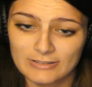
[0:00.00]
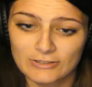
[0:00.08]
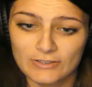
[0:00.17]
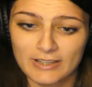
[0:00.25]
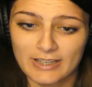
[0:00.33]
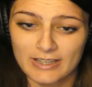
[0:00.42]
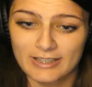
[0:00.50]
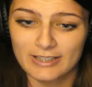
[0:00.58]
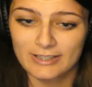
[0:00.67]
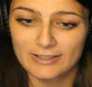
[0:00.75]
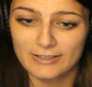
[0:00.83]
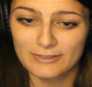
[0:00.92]
So
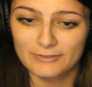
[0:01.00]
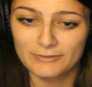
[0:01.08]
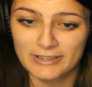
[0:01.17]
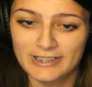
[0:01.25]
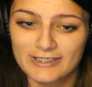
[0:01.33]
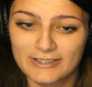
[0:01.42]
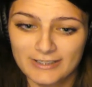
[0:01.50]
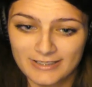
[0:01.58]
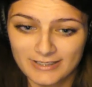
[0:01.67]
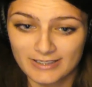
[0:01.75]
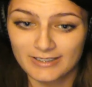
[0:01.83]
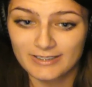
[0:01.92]
they reach
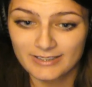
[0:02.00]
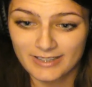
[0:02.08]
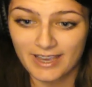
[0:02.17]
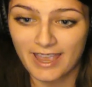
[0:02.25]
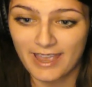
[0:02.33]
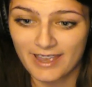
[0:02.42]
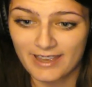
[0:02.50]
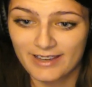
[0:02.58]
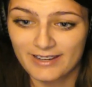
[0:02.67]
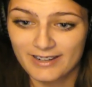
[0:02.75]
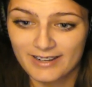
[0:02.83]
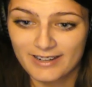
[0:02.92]
6K.